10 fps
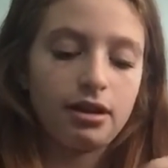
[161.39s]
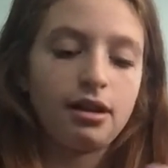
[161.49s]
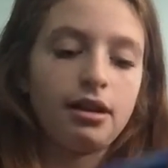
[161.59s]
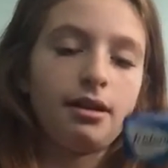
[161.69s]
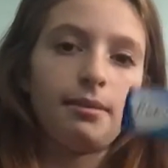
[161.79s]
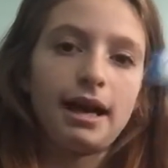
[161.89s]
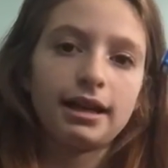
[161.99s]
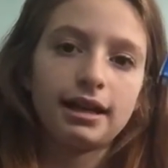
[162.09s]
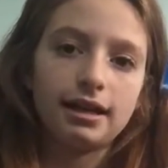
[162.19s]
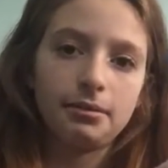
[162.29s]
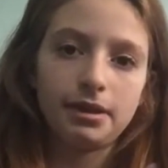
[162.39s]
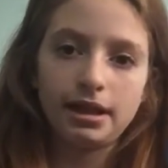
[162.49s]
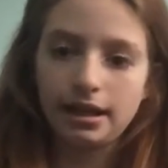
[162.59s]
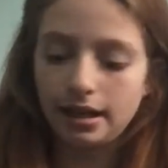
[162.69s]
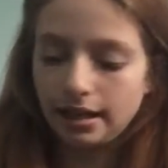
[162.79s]
a pack of gum that
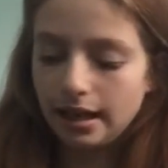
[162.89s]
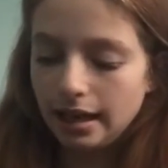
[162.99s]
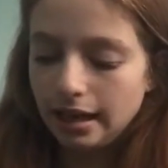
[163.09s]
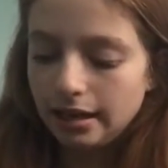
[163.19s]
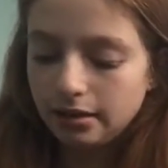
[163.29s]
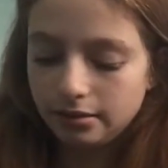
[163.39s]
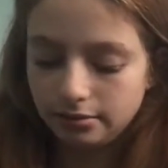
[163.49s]
I kind of ate,